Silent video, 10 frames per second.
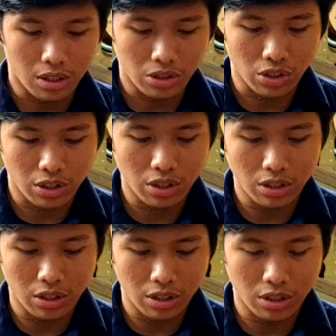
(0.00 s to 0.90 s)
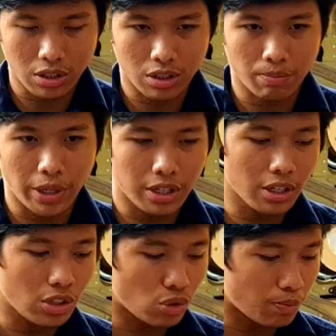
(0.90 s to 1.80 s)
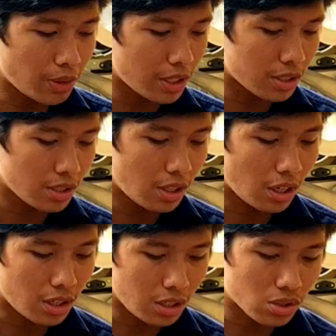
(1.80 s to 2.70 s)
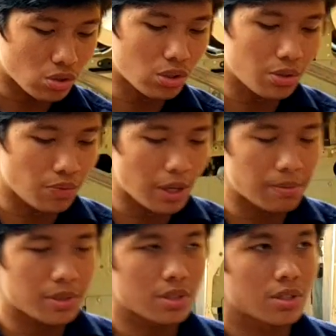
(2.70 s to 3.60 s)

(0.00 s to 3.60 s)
secure the bearing into place and install the flaps.